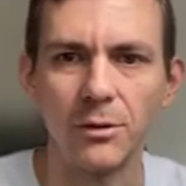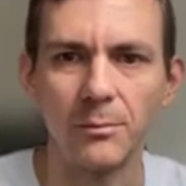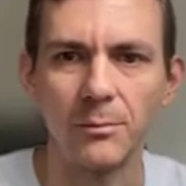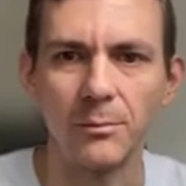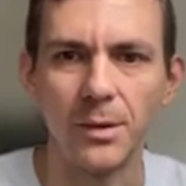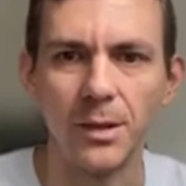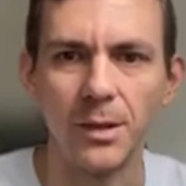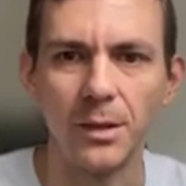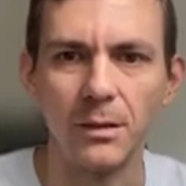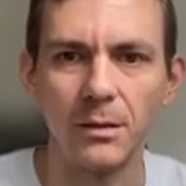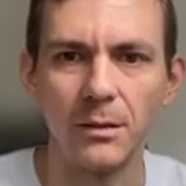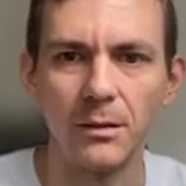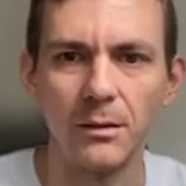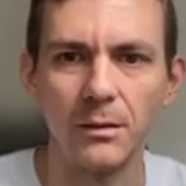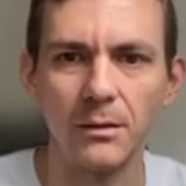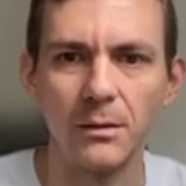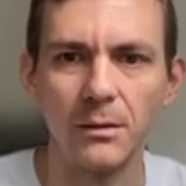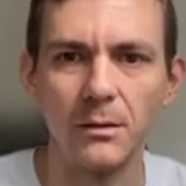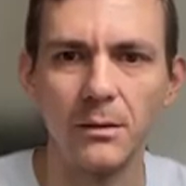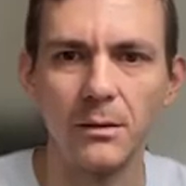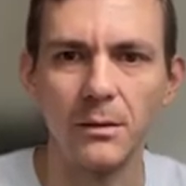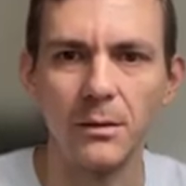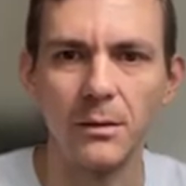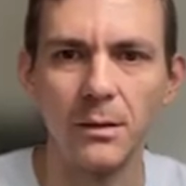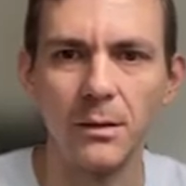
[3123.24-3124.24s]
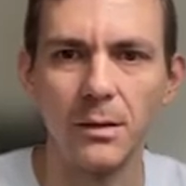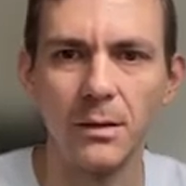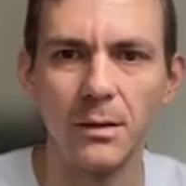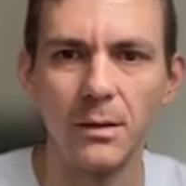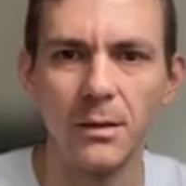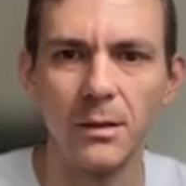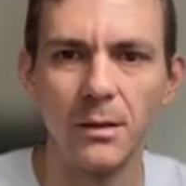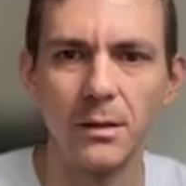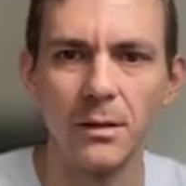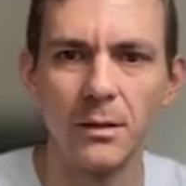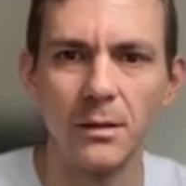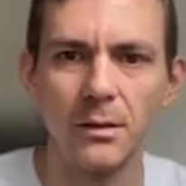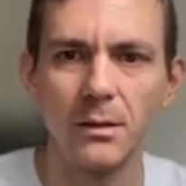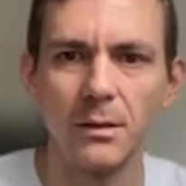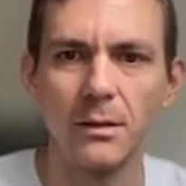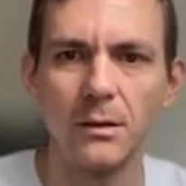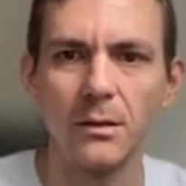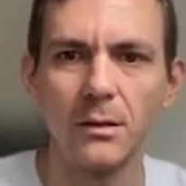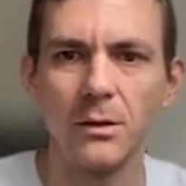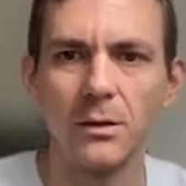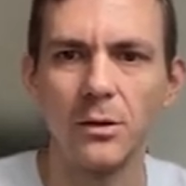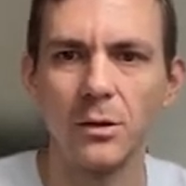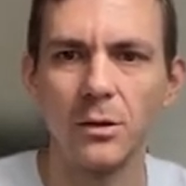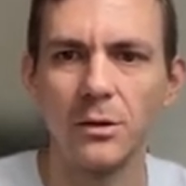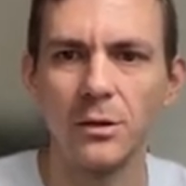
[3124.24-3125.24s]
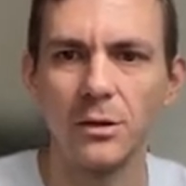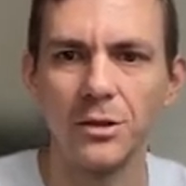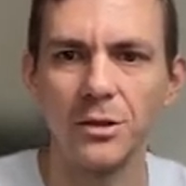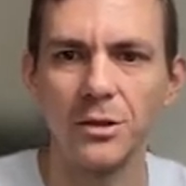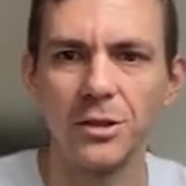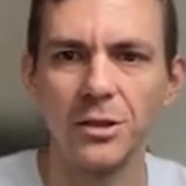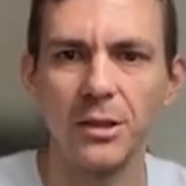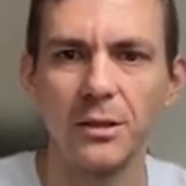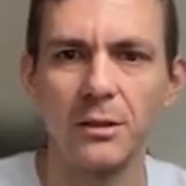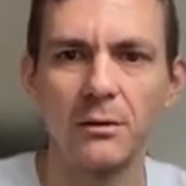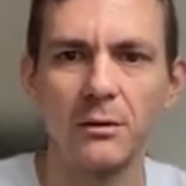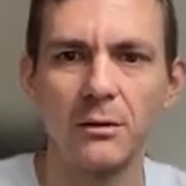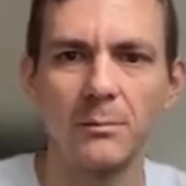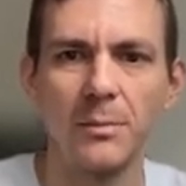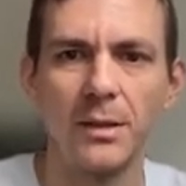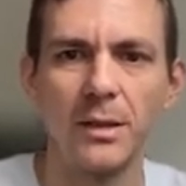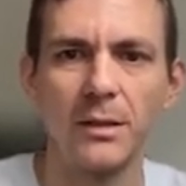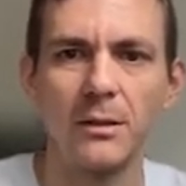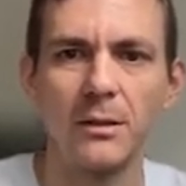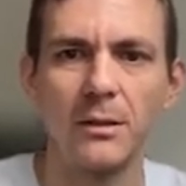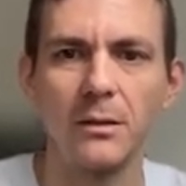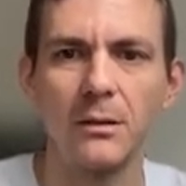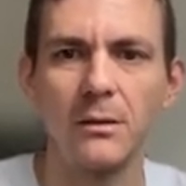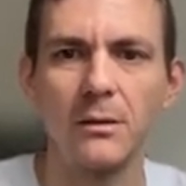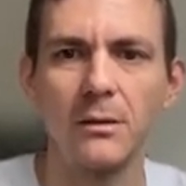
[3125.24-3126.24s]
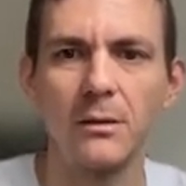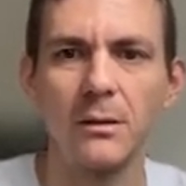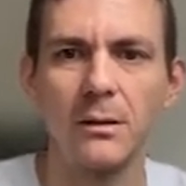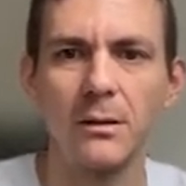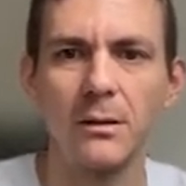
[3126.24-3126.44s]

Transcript: will be not the general, but the